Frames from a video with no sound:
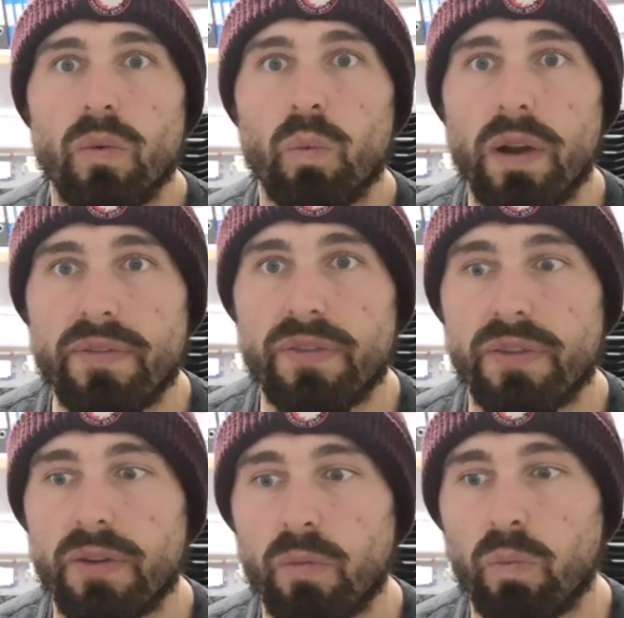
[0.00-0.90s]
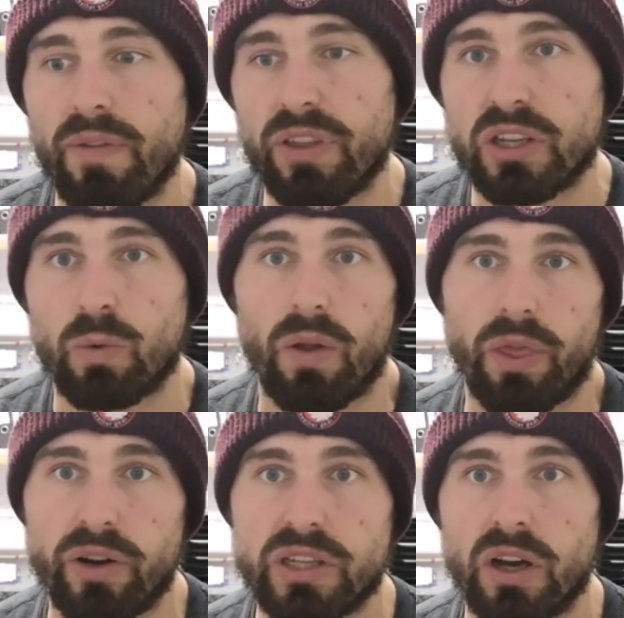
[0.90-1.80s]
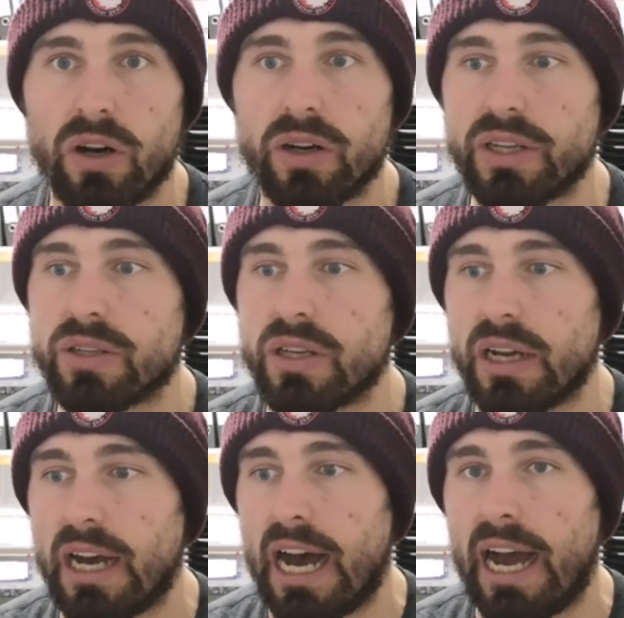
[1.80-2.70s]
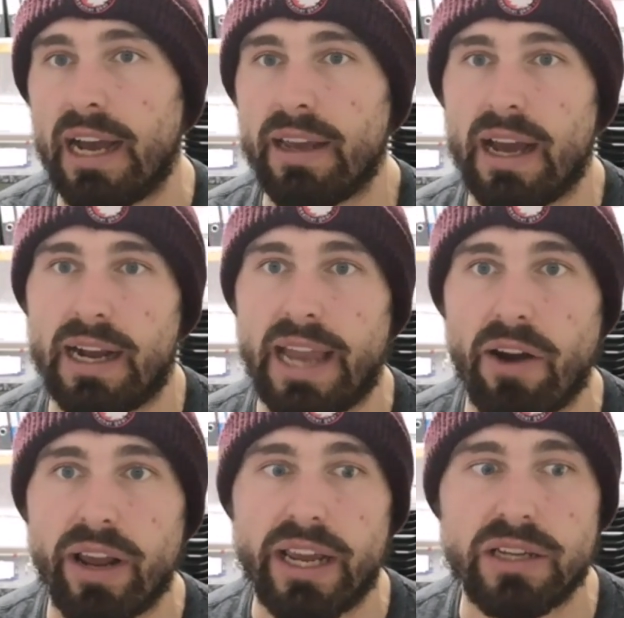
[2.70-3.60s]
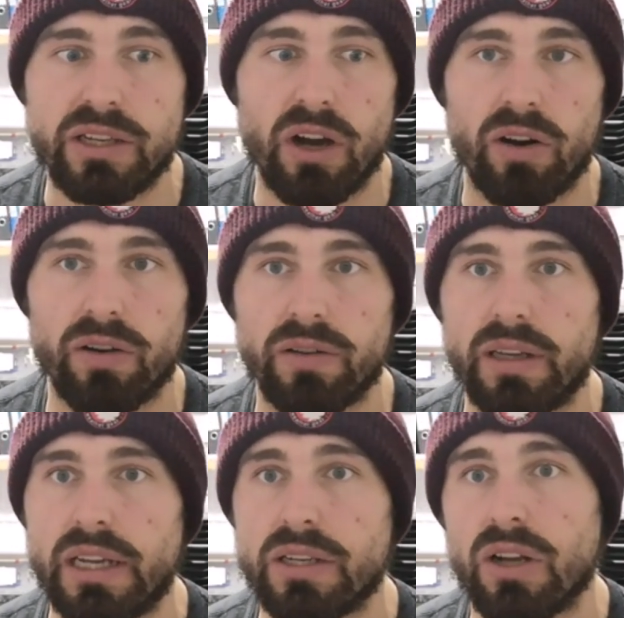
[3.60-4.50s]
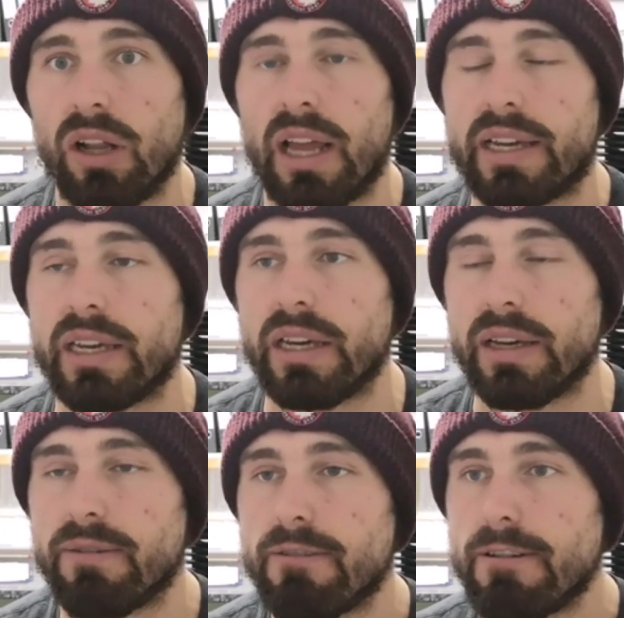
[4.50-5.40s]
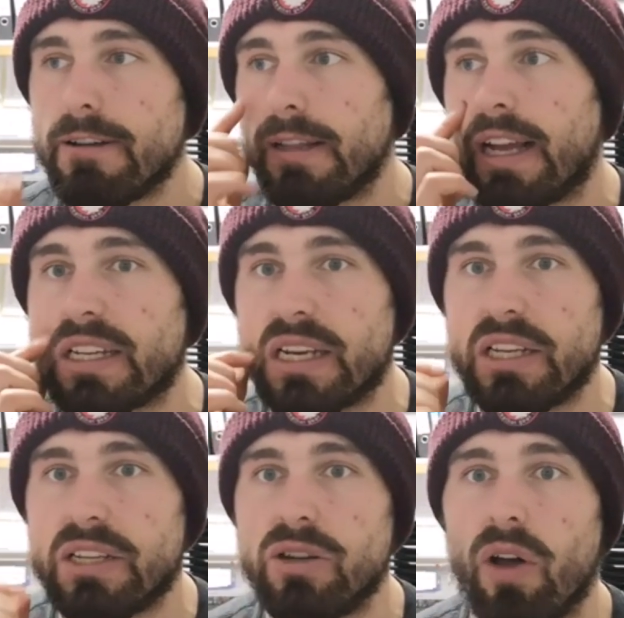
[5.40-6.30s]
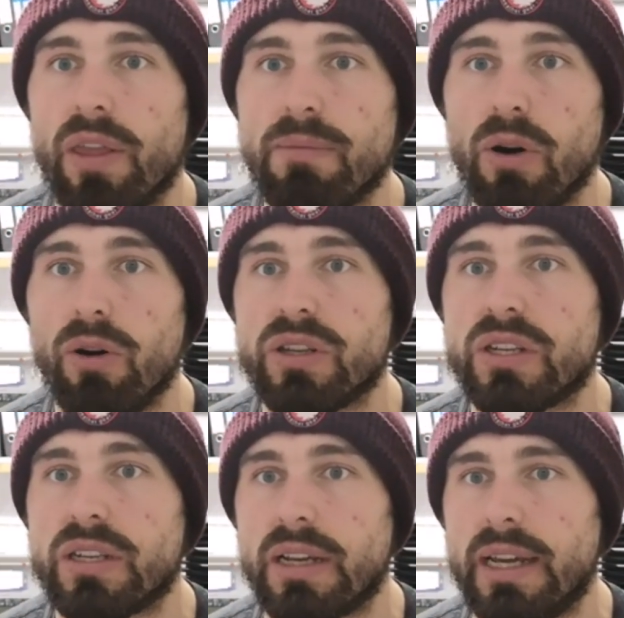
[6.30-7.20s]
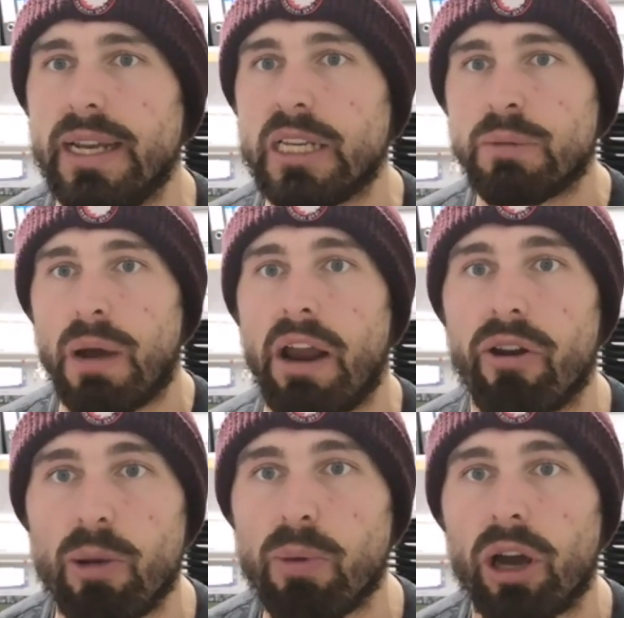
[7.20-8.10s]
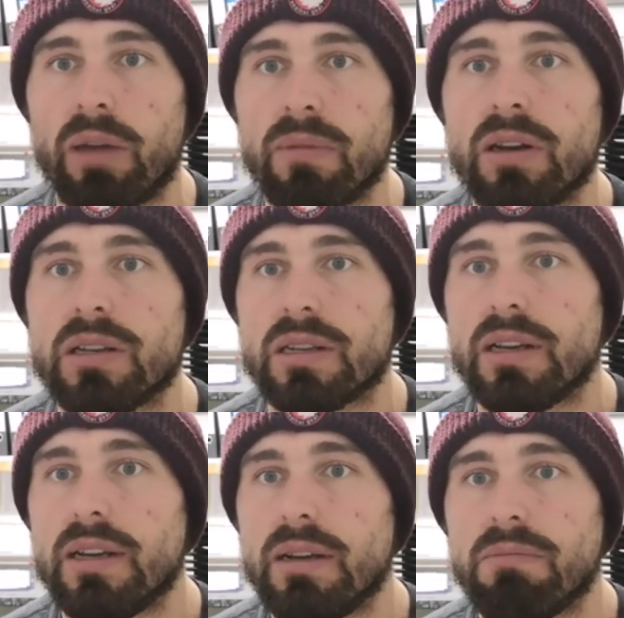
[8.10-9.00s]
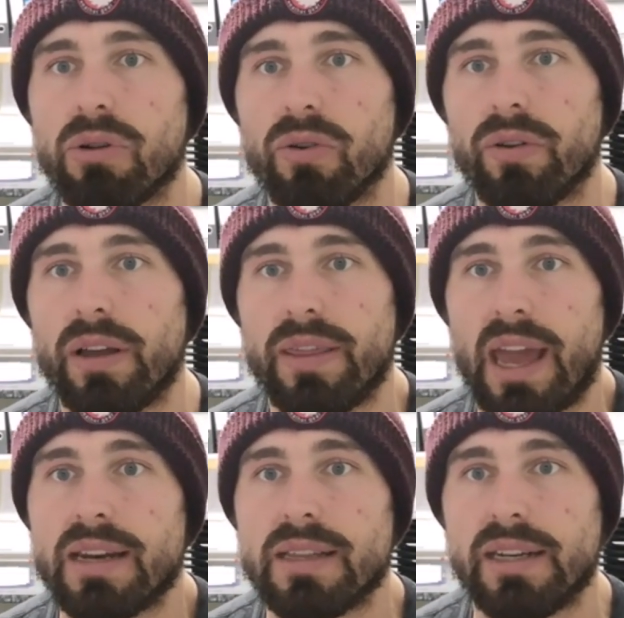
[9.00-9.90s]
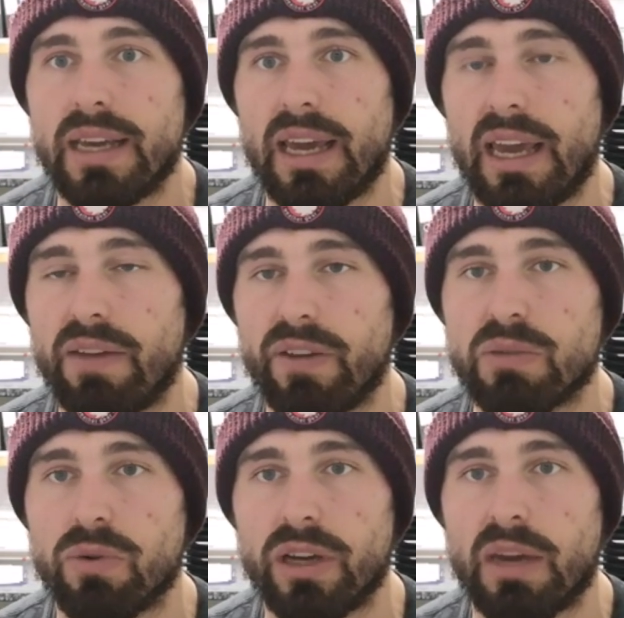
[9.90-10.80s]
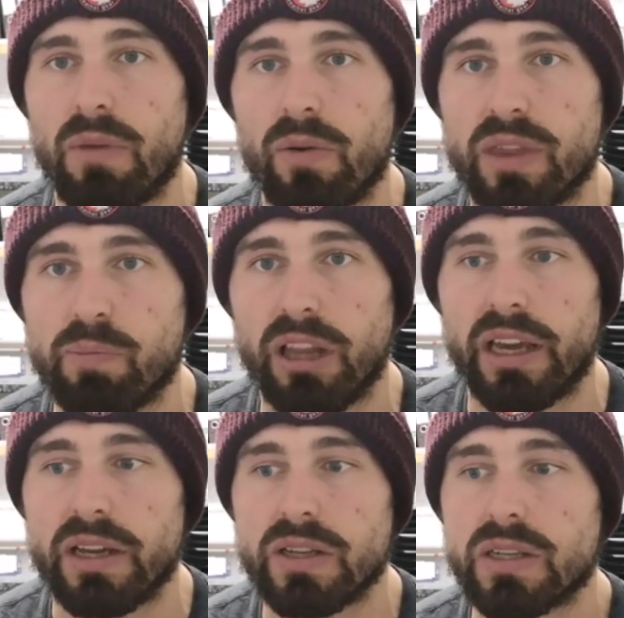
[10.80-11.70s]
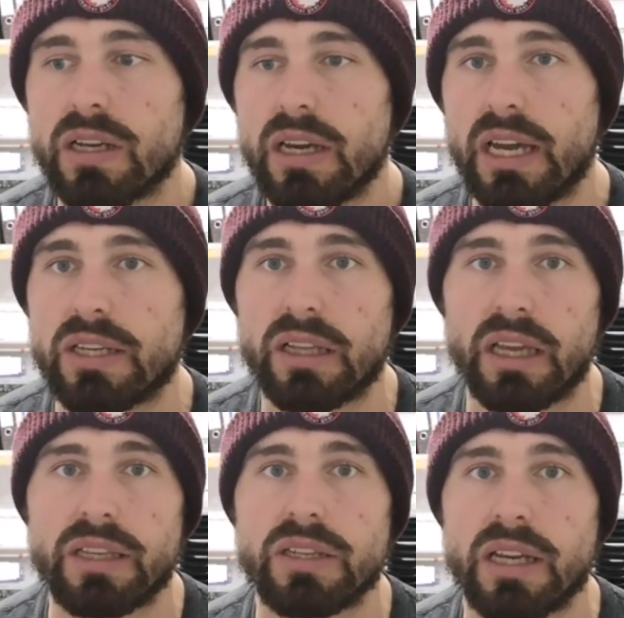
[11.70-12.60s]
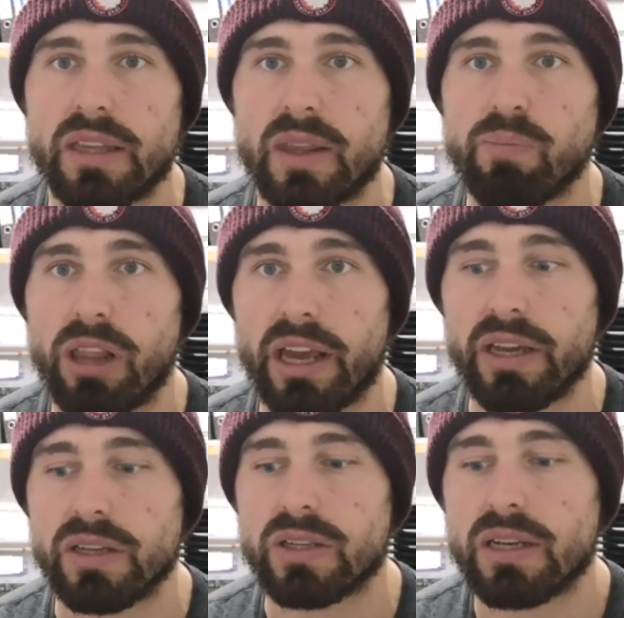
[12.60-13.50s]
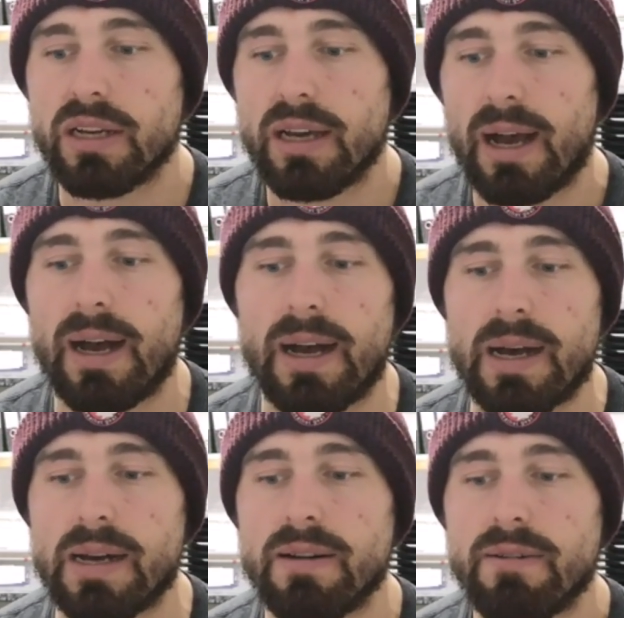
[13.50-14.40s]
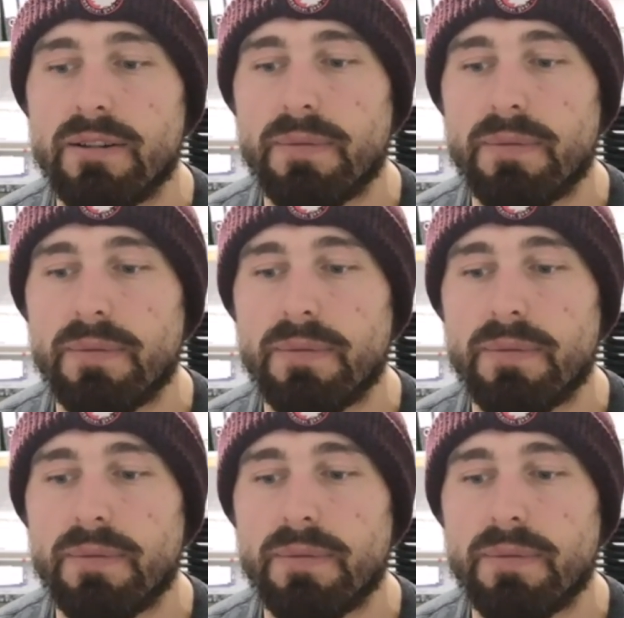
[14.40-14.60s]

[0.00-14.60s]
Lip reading: with the squad that he's got. I get it. He's not, like I said, he's not the most inspiring appointment. But at the end of the day, if he's working well with the players, it's clear to see that the players are